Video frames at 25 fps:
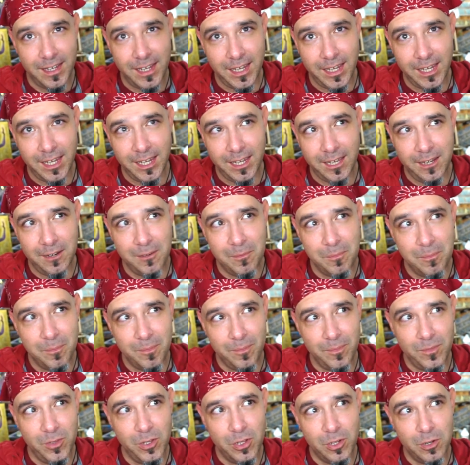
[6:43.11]
And
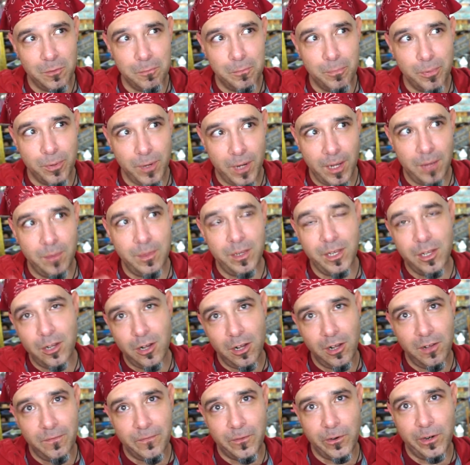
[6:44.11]
you could probably
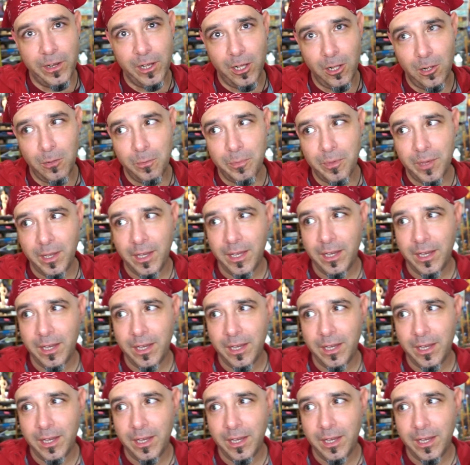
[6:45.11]
call for help